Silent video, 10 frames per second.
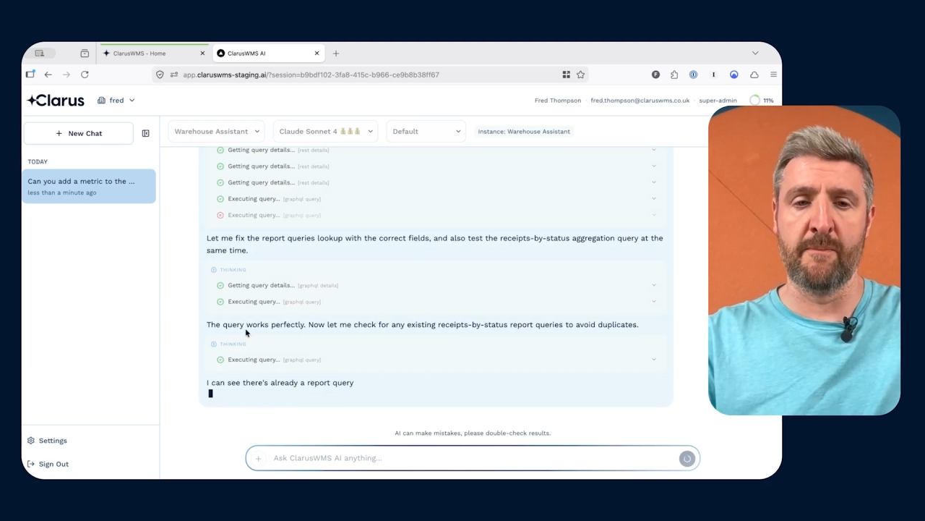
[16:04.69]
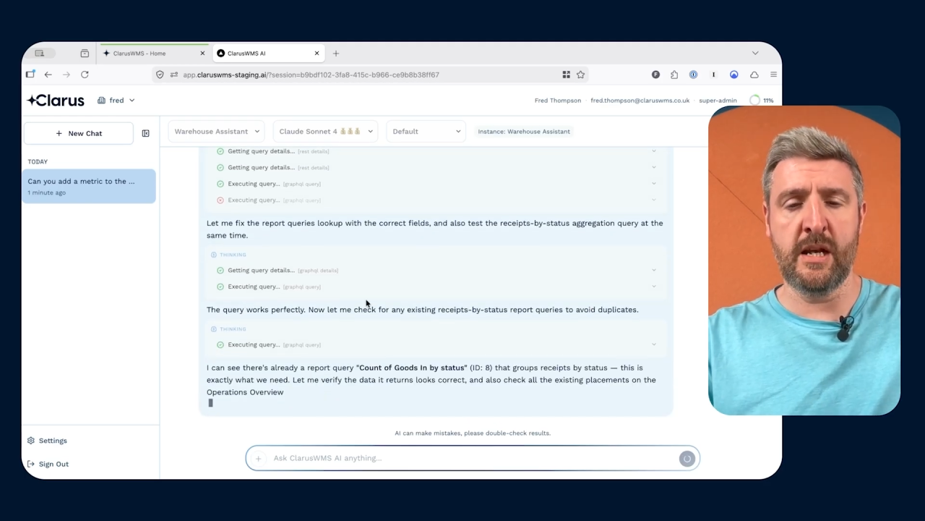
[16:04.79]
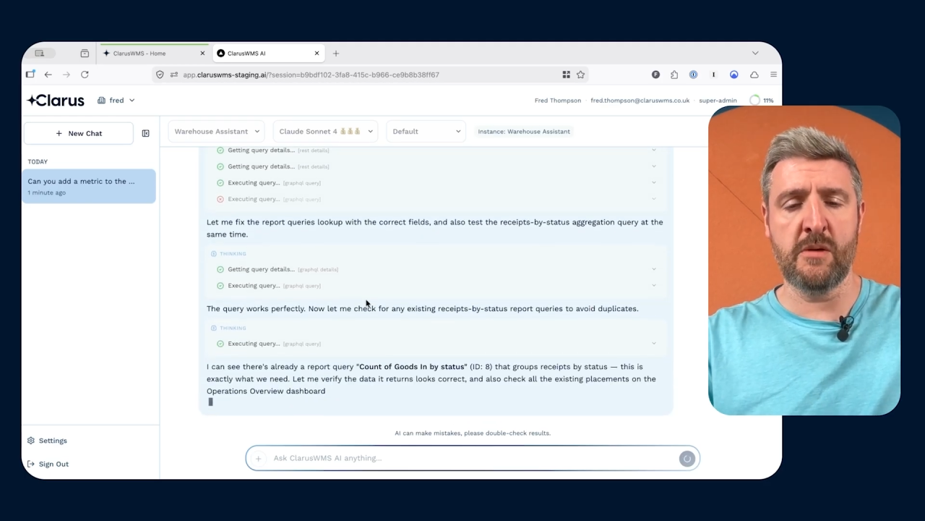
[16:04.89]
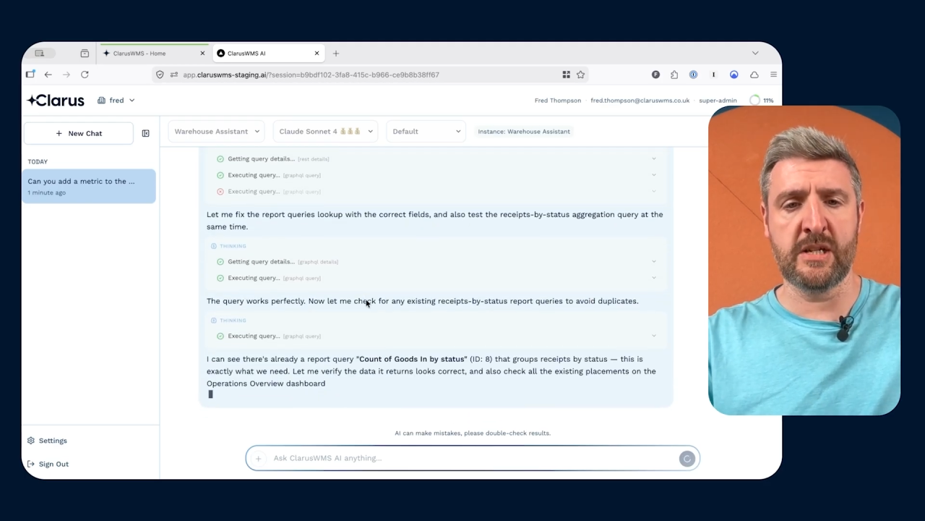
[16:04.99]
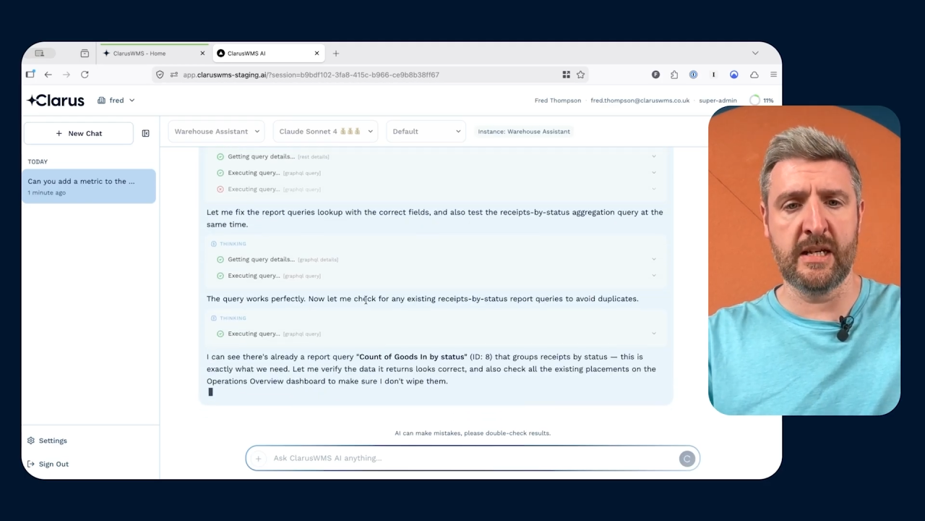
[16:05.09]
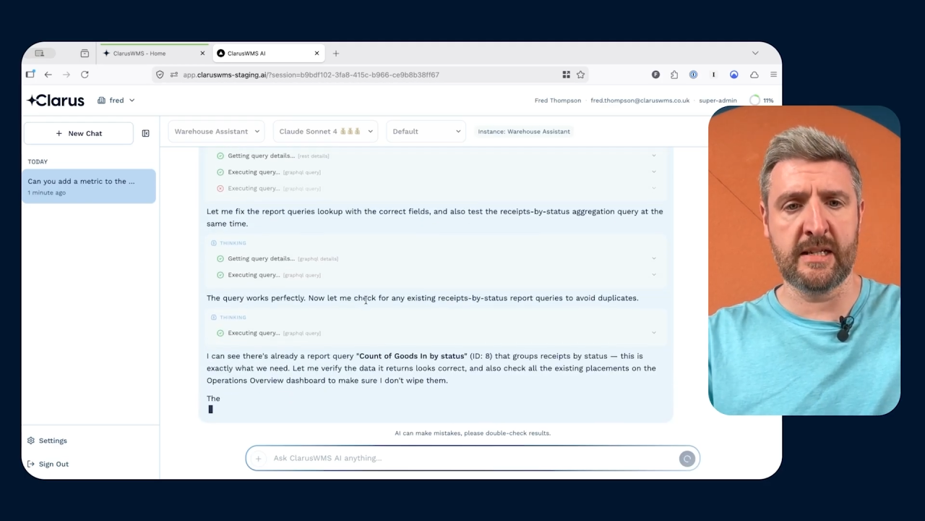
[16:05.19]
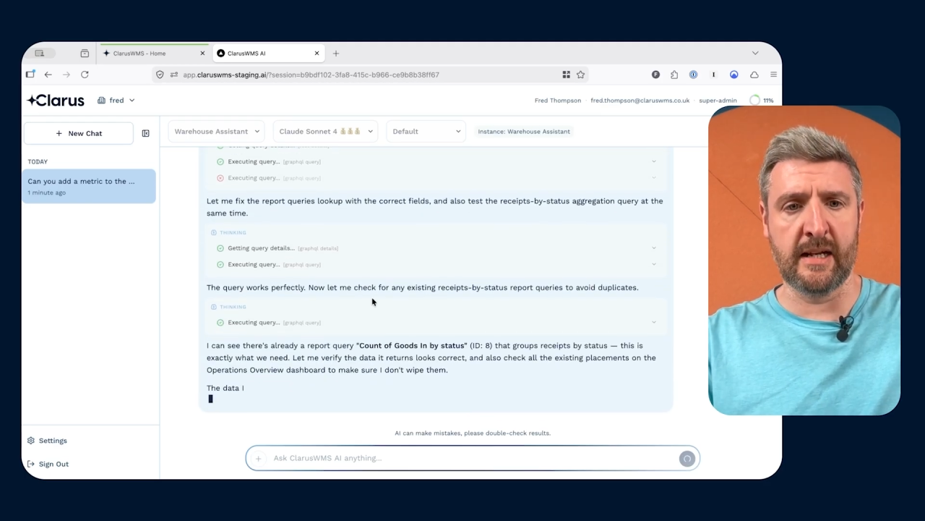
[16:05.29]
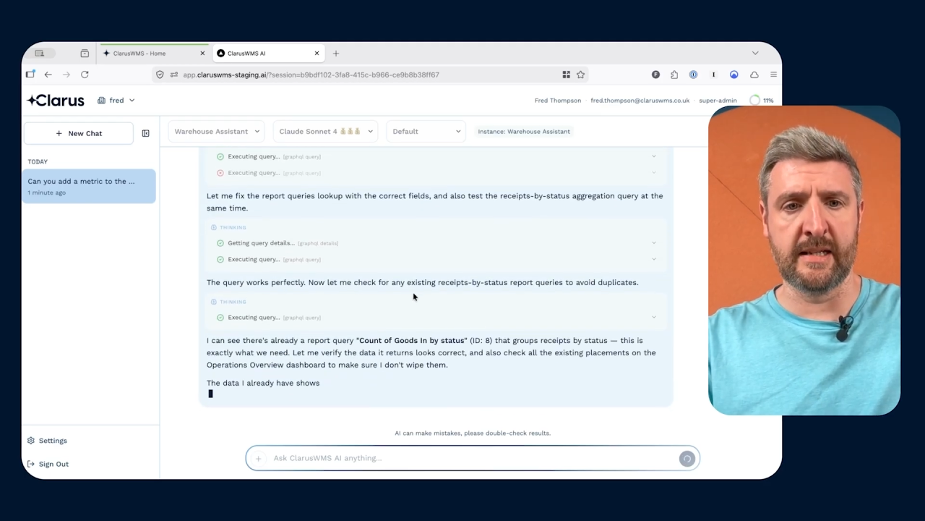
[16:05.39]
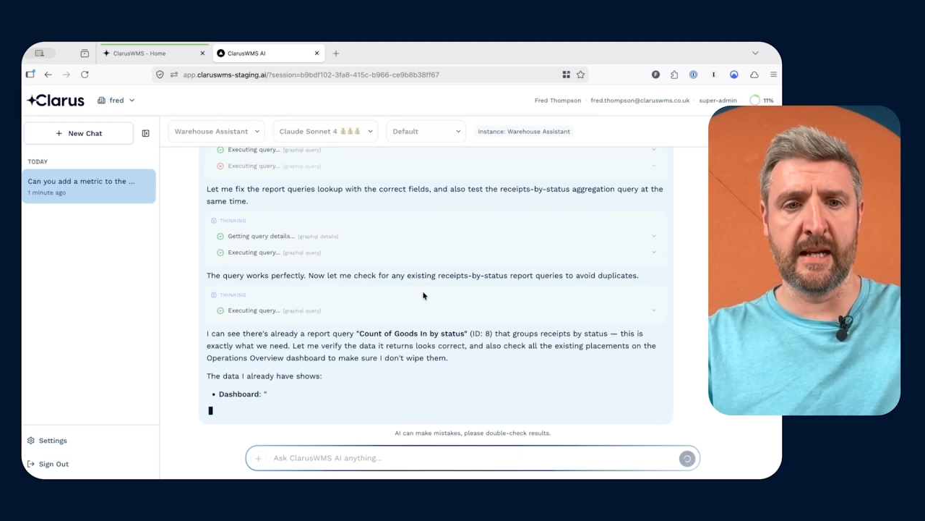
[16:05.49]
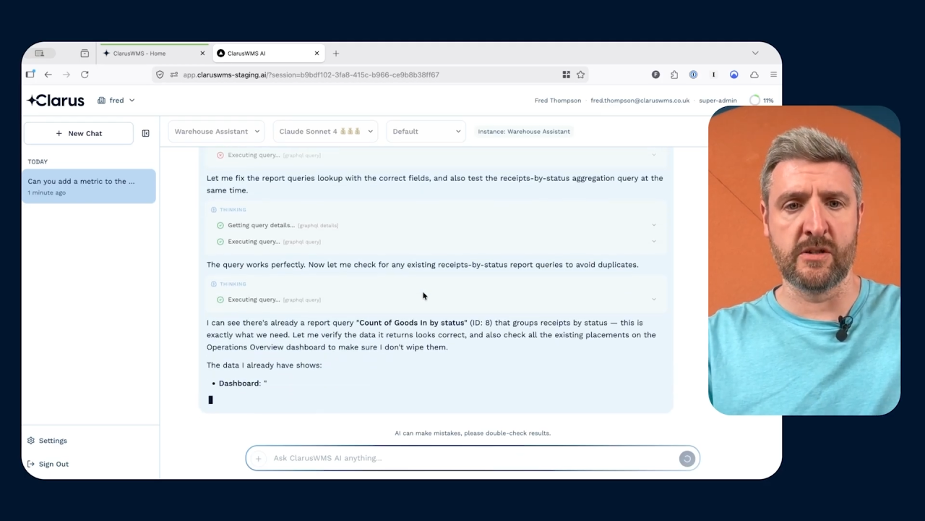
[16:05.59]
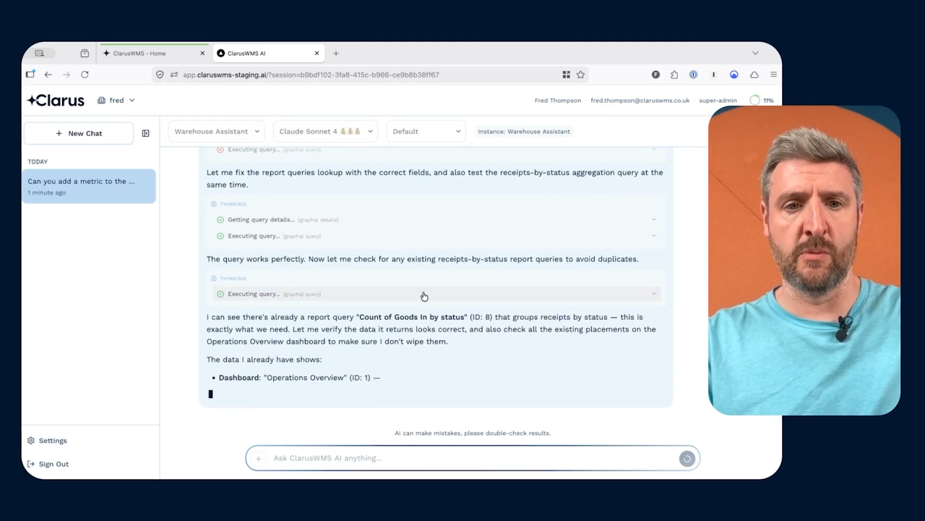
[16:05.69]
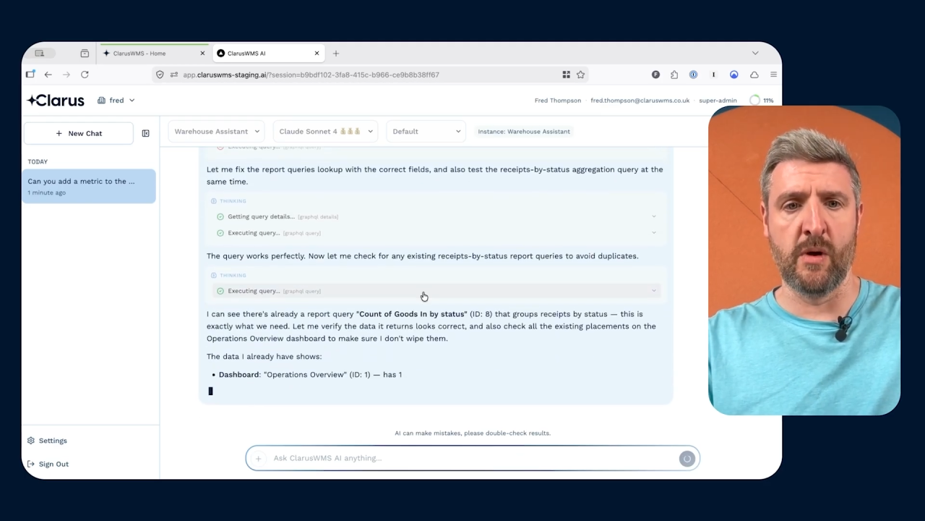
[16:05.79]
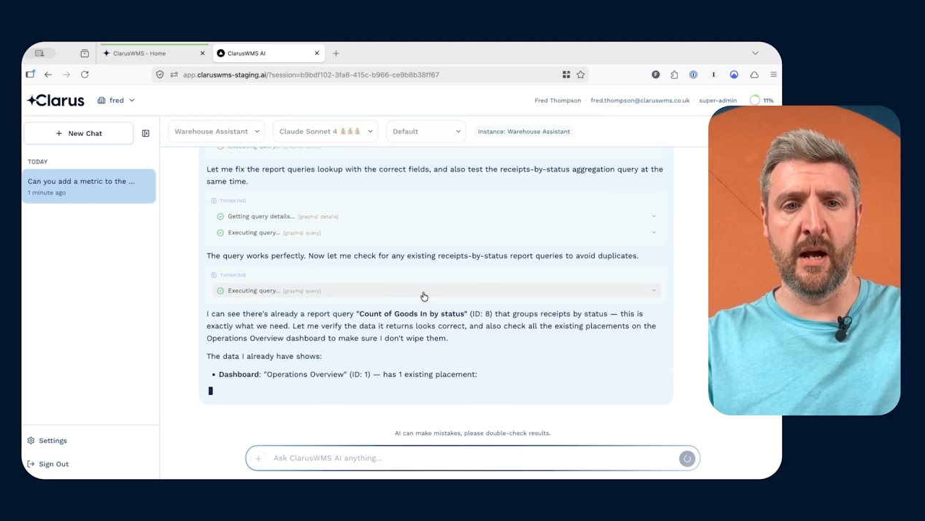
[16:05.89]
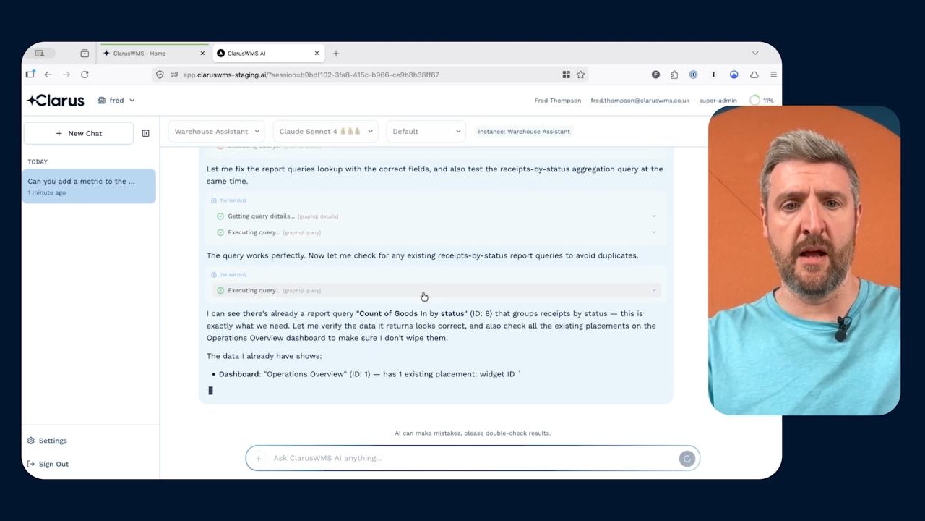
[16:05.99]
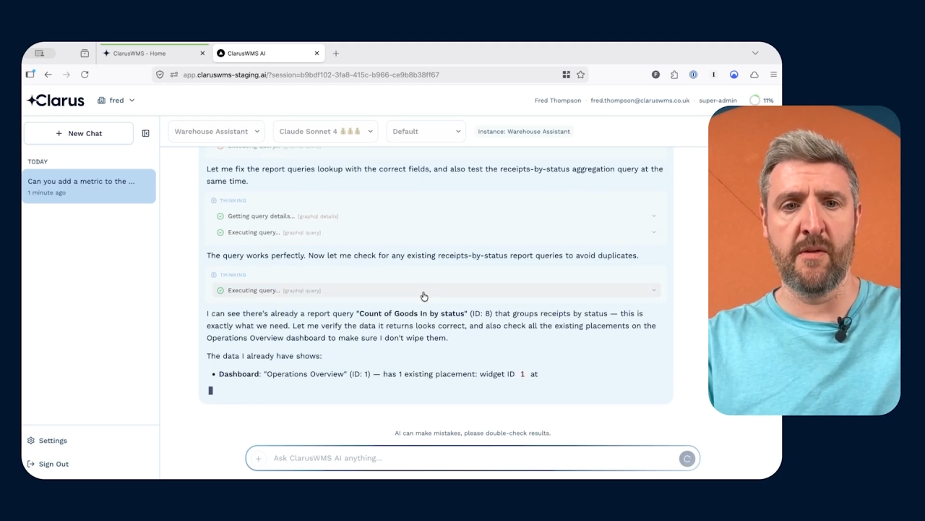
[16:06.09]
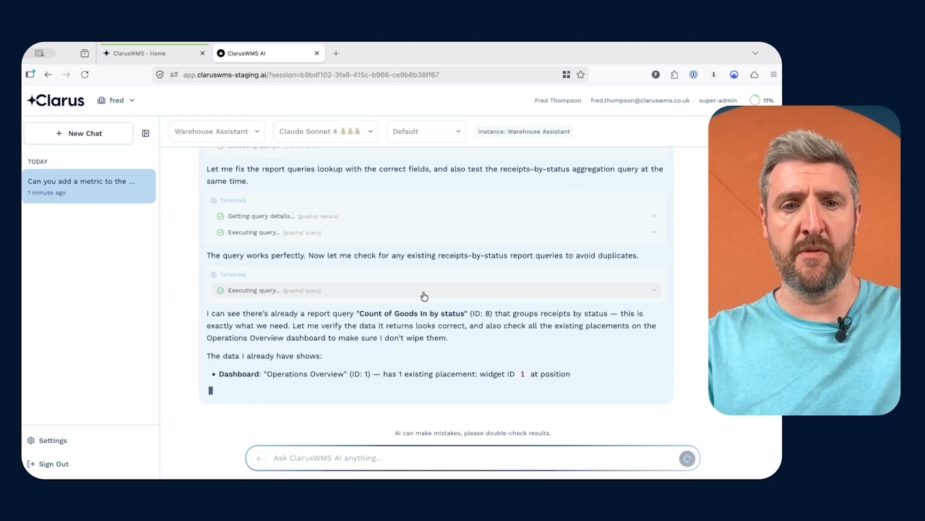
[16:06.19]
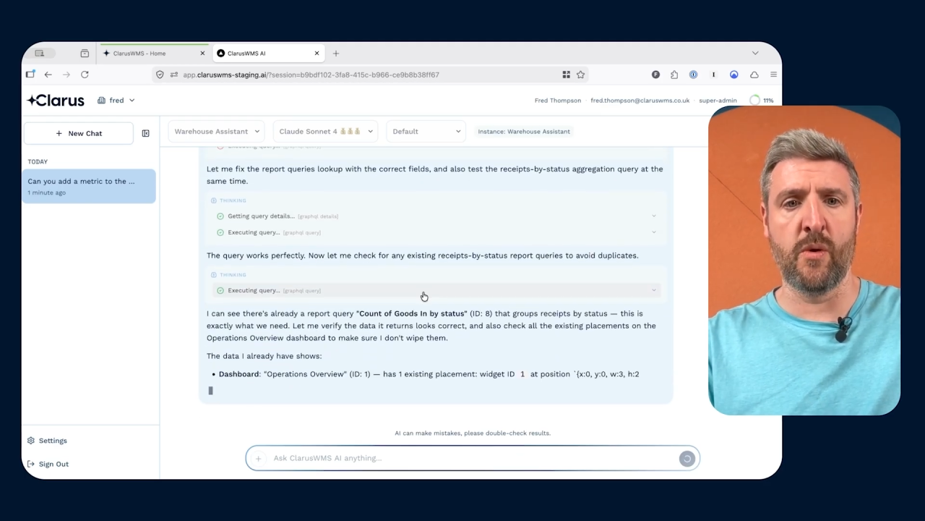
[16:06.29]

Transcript: You now see it's starting to get somewhere.